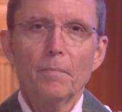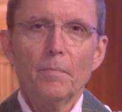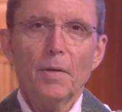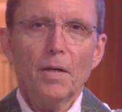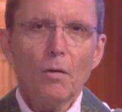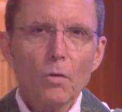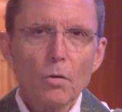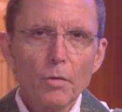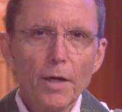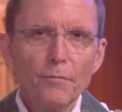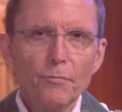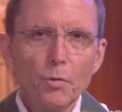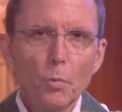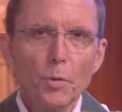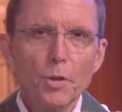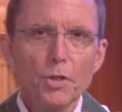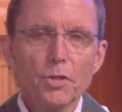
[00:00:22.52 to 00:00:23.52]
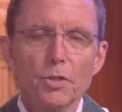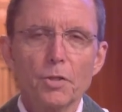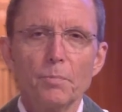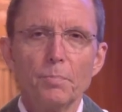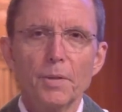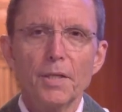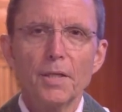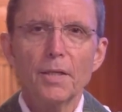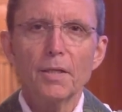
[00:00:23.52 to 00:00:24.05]
And how grateful we should
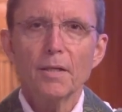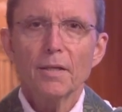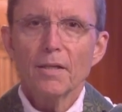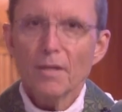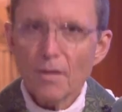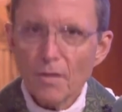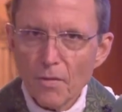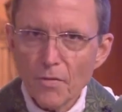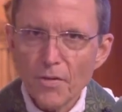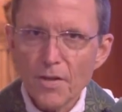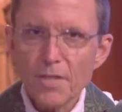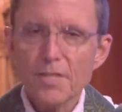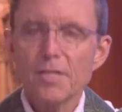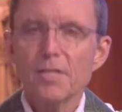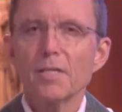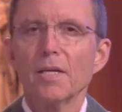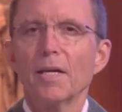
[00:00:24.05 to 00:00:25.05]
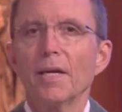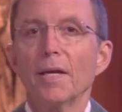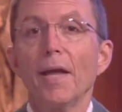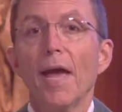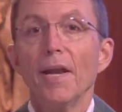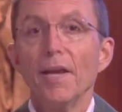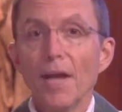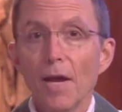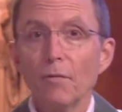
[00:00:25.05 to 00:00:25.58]
be this day
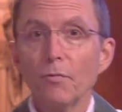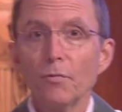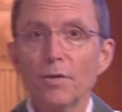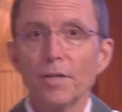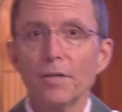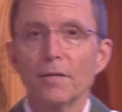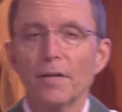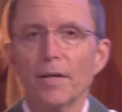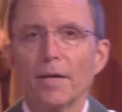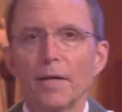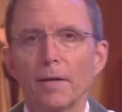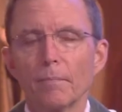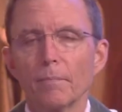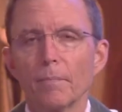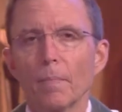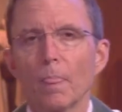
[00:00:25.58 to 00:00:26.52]
and every day